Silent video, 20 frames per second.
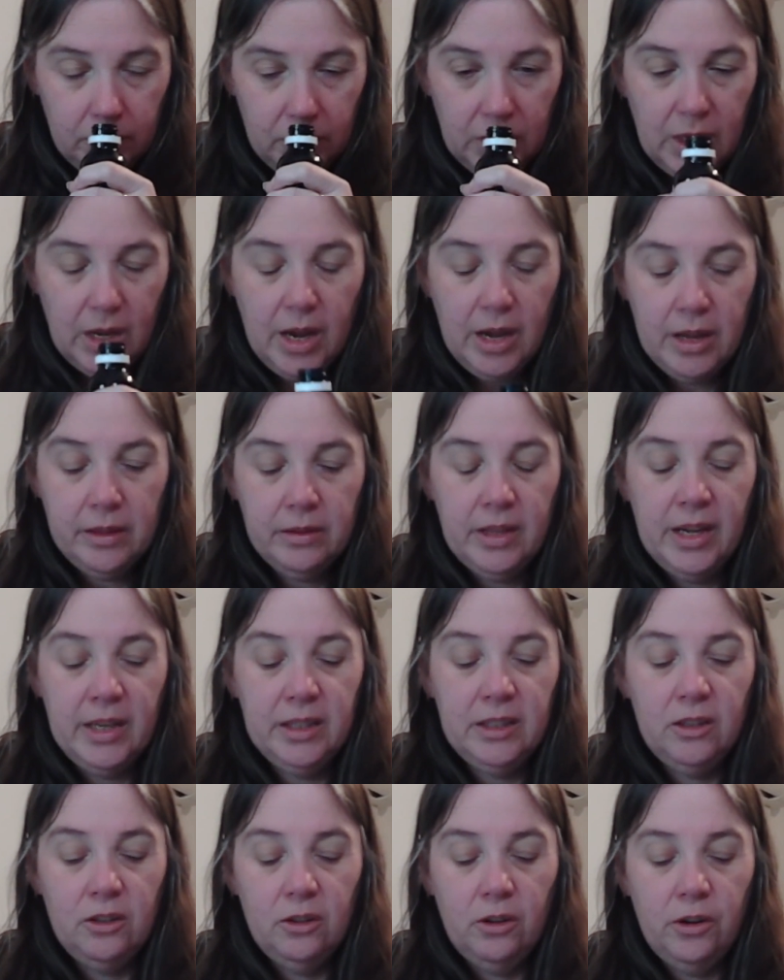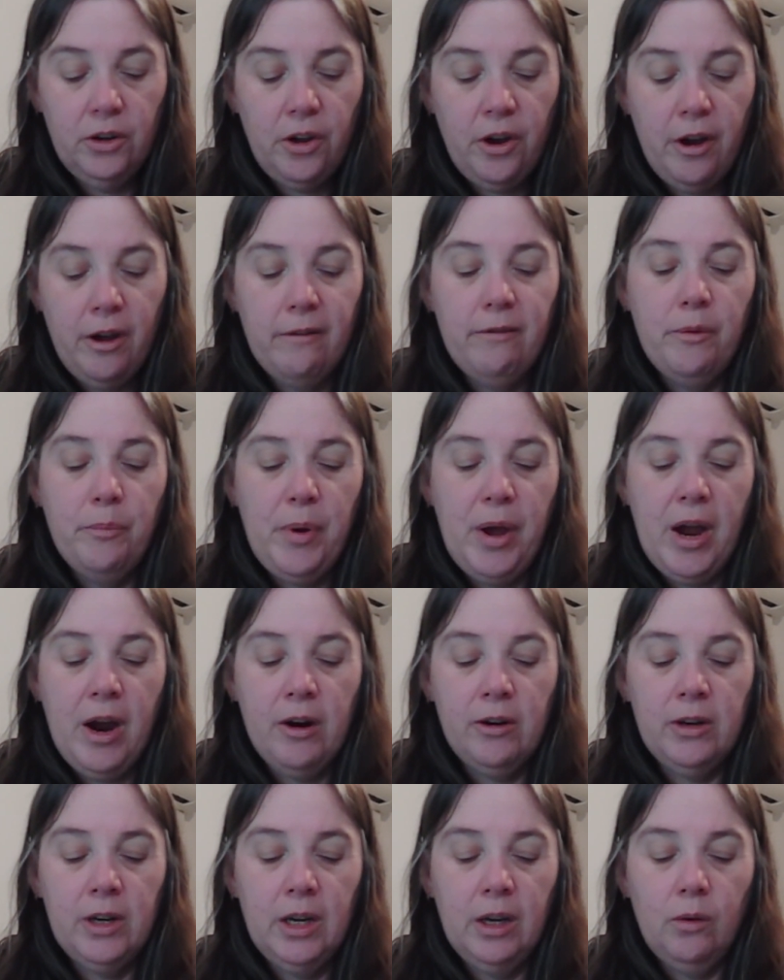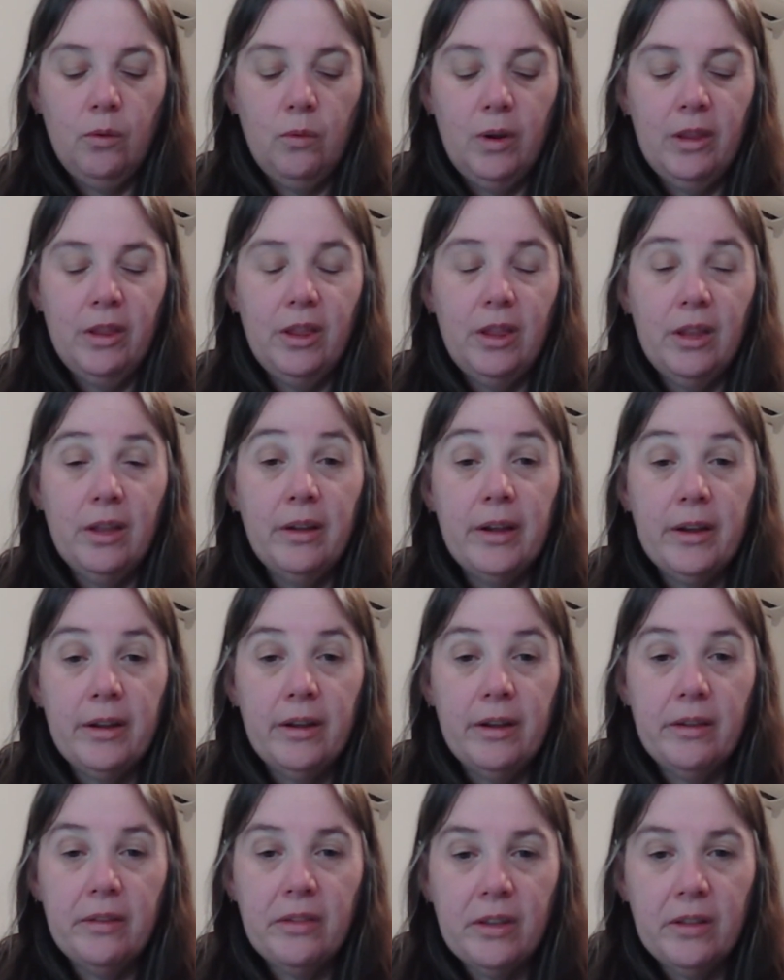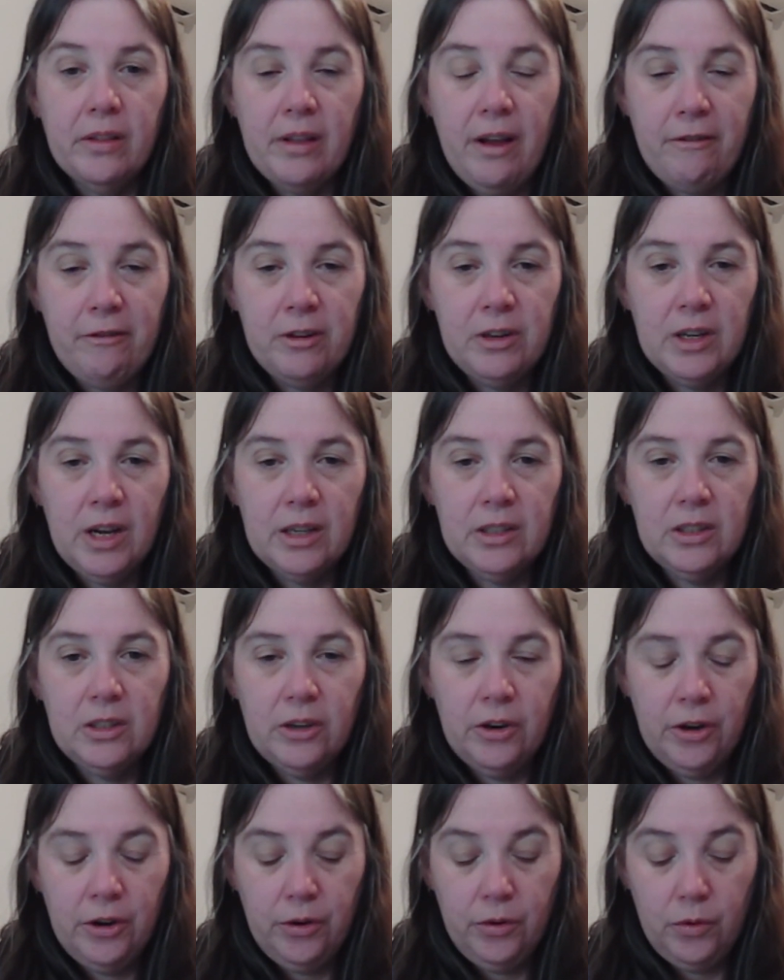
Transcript: and that's not overpowering with the lavender, so